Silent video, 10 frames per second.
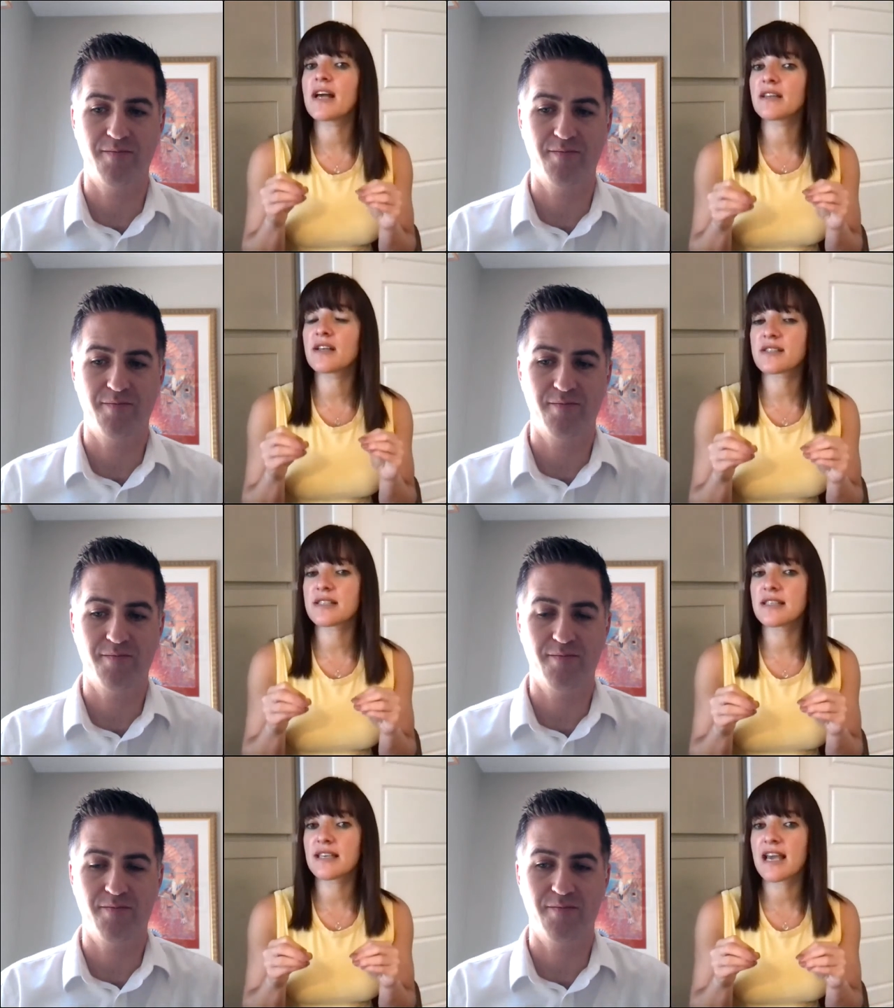Speaker 1: L L
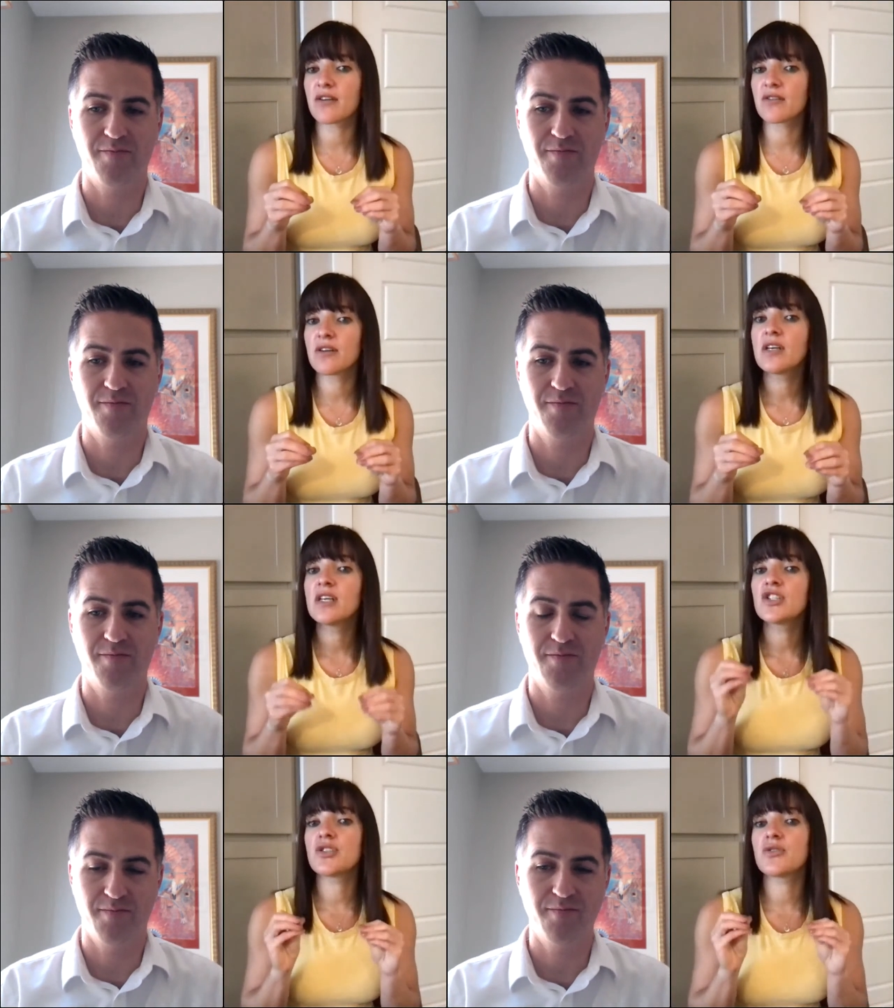C account
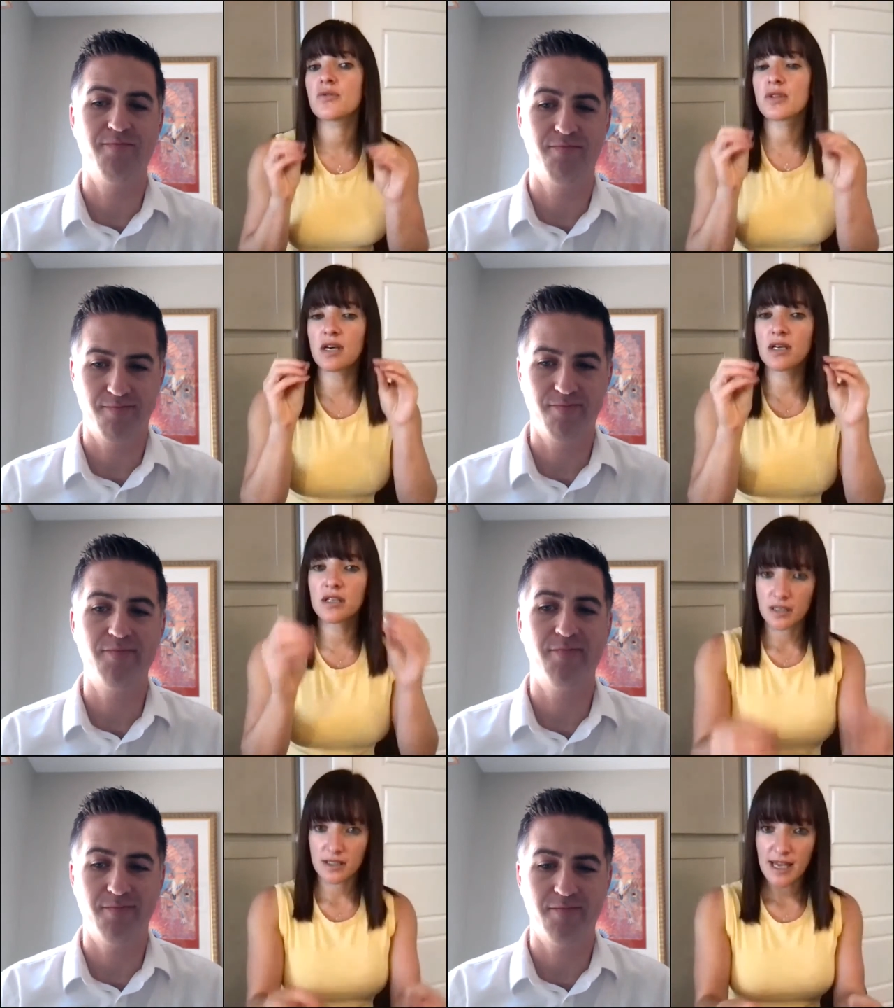to the
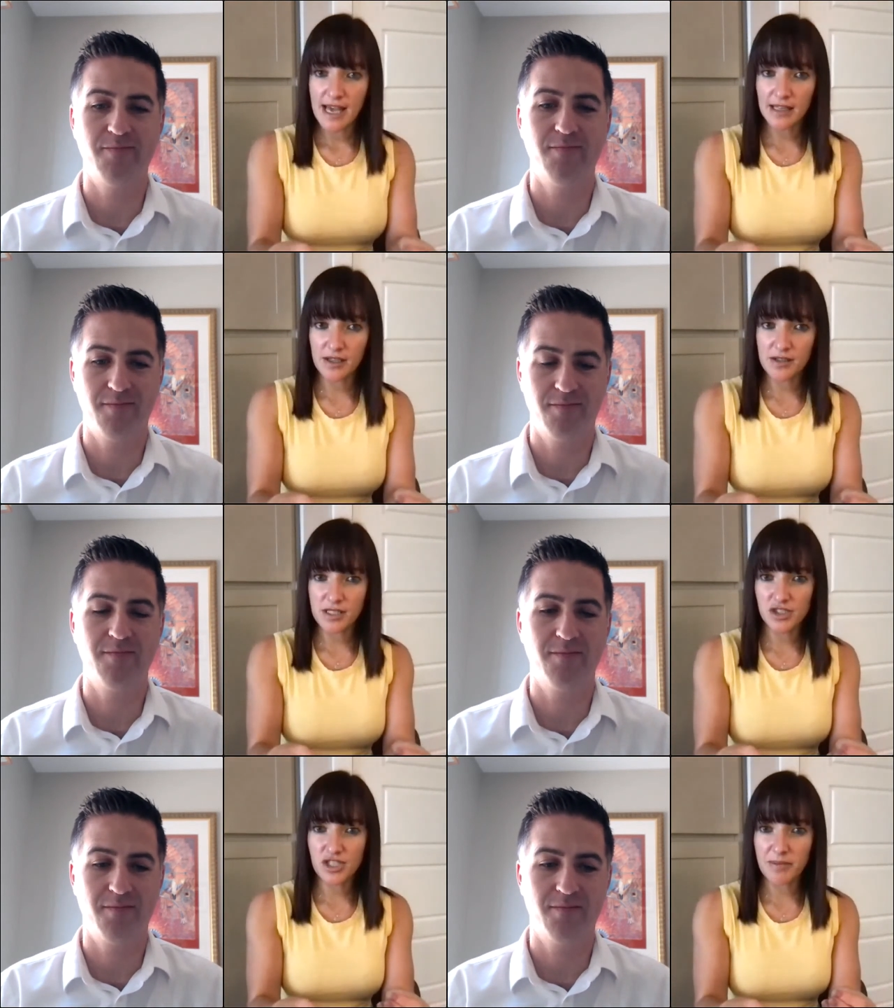L L
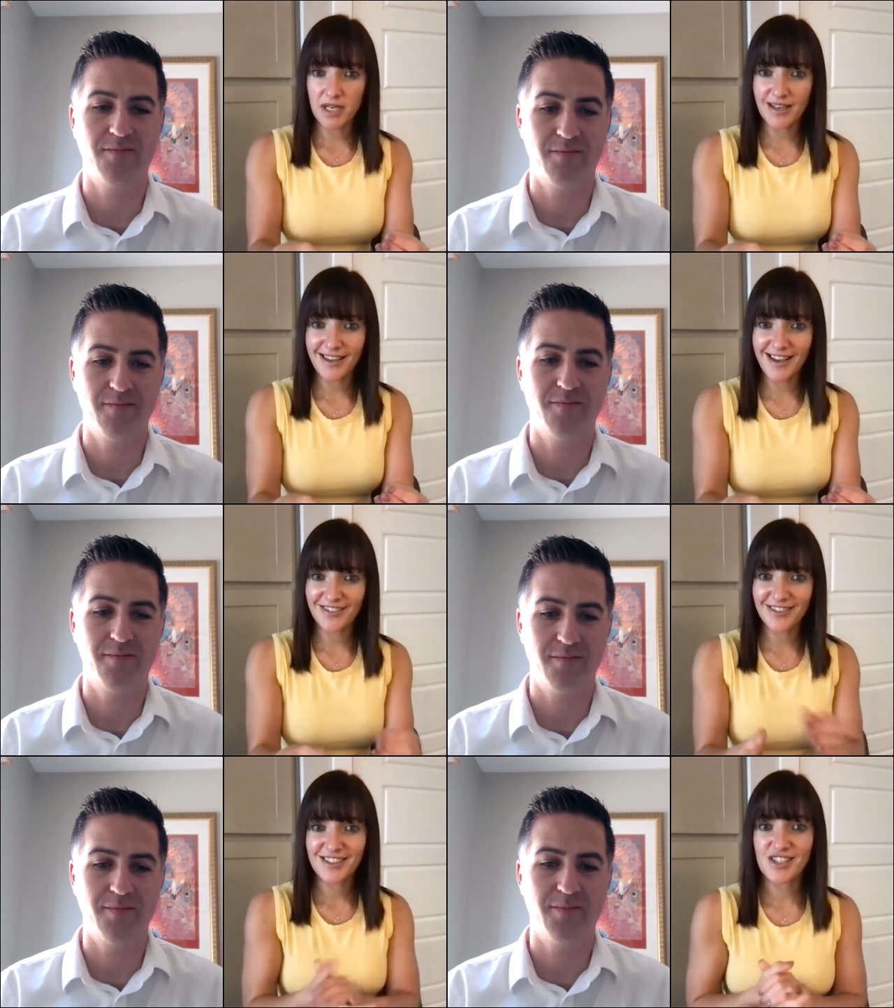C Gemini account.
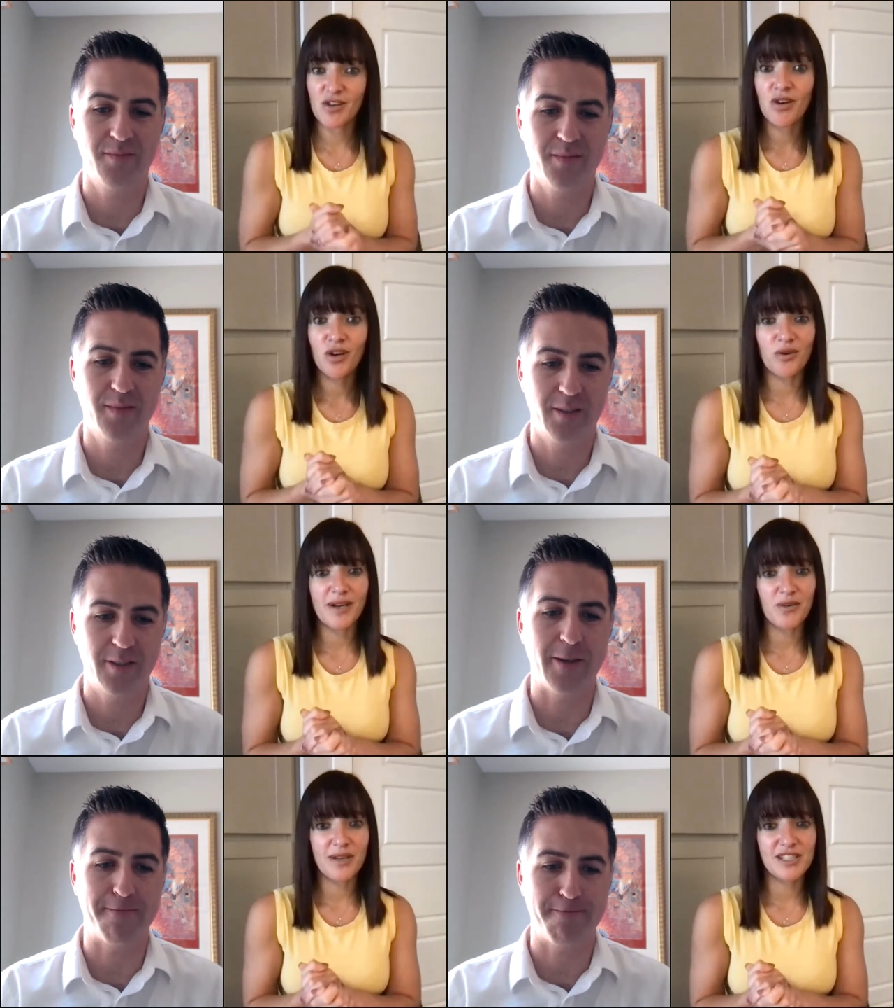So
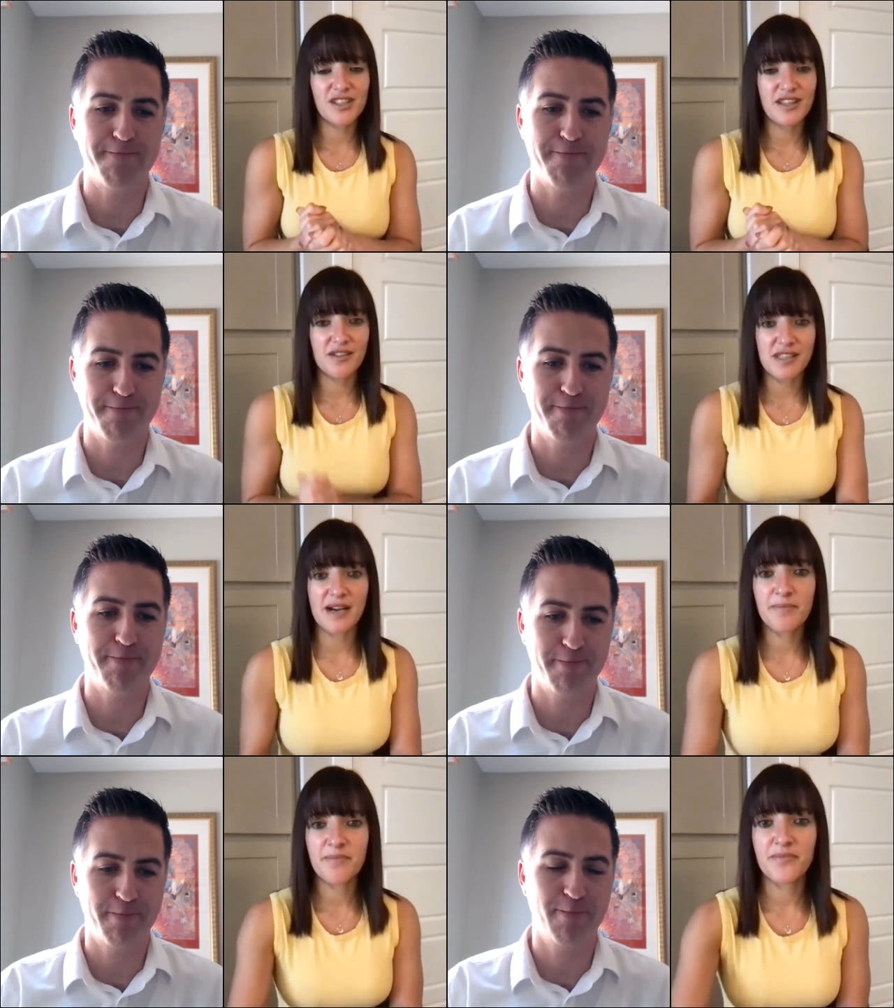great question there,
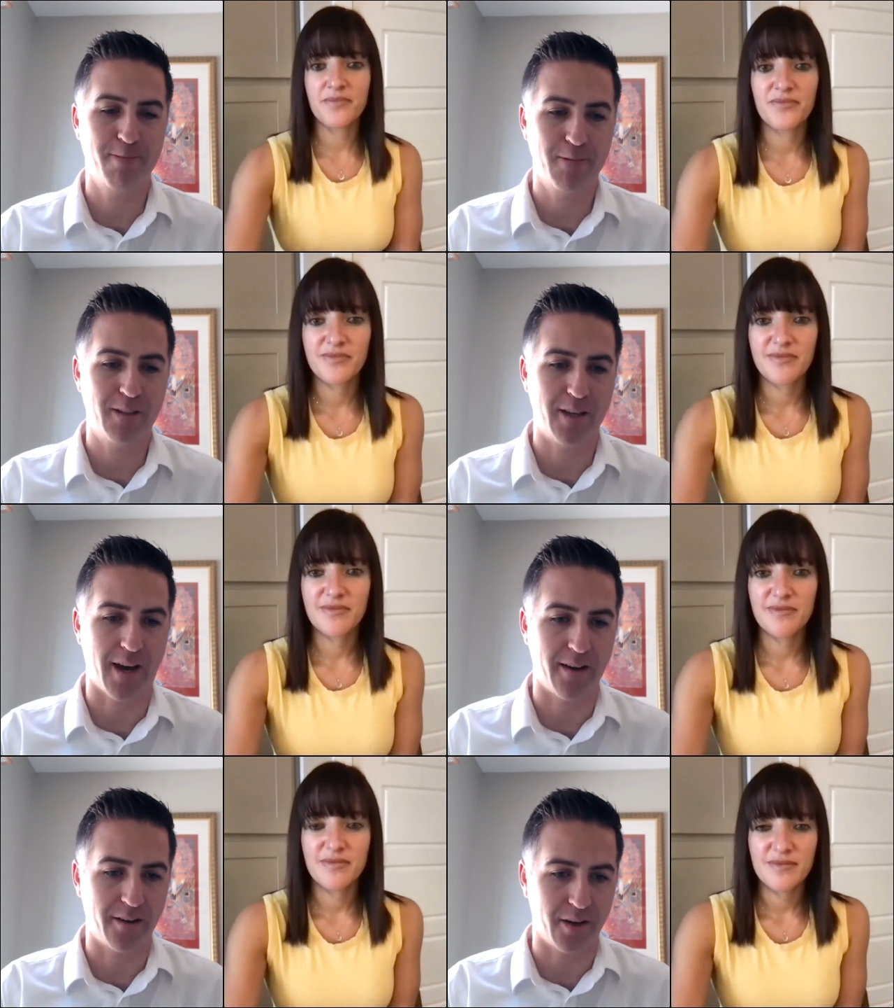Tom.
Speaker 2: Yeah,
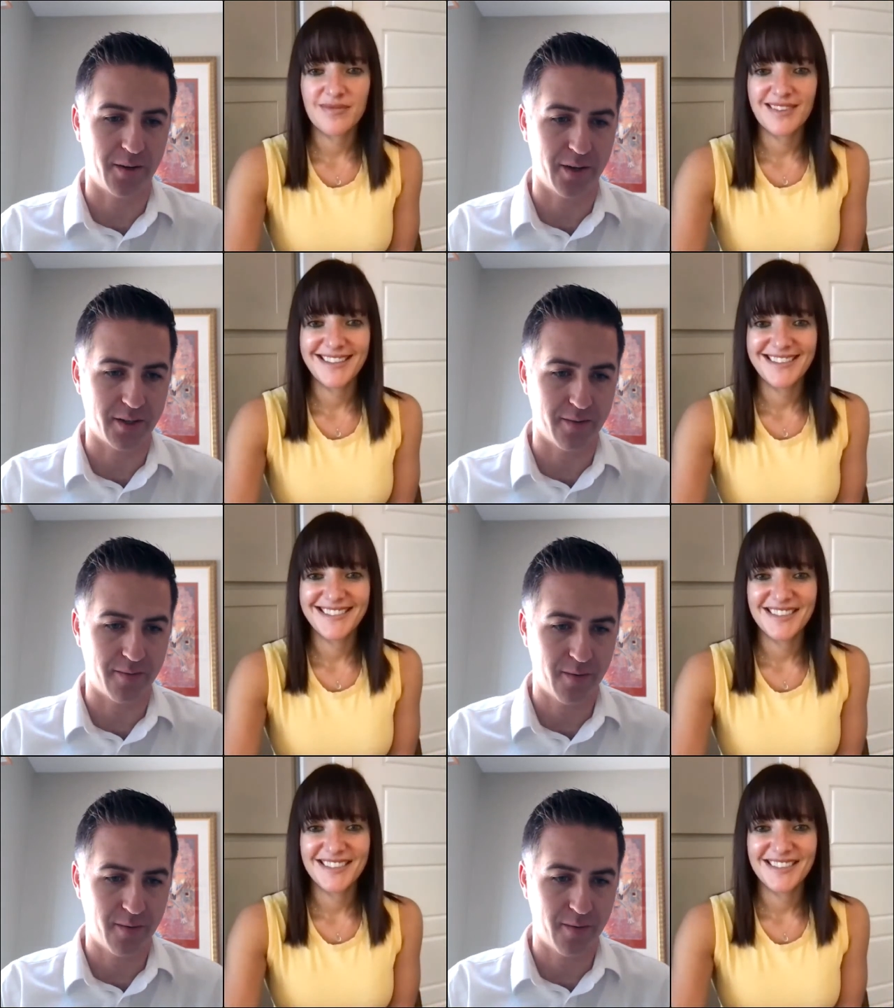great question.